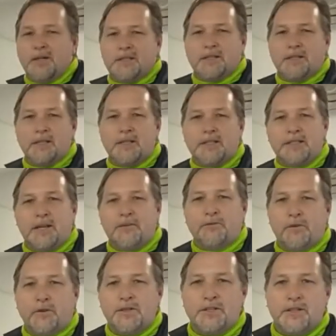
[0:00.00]
It's
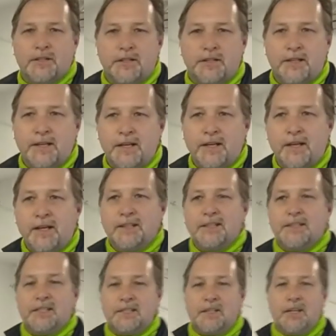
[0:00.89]
unfortunately,
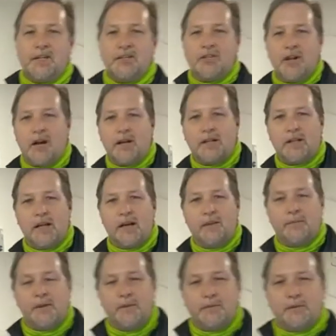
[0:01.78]
this is going to shock a lot
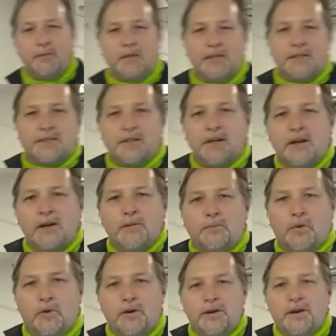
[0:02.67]
of people, but it's
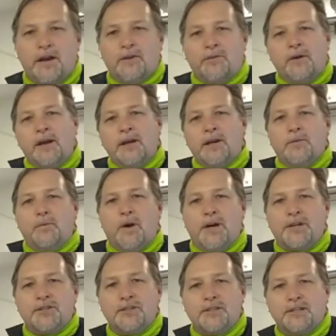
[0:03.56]
pouring down rain in
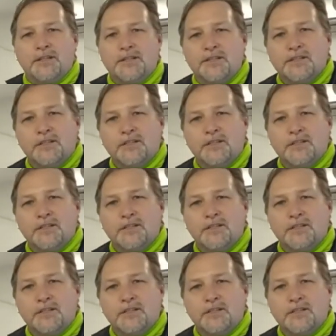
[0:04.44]
Washington,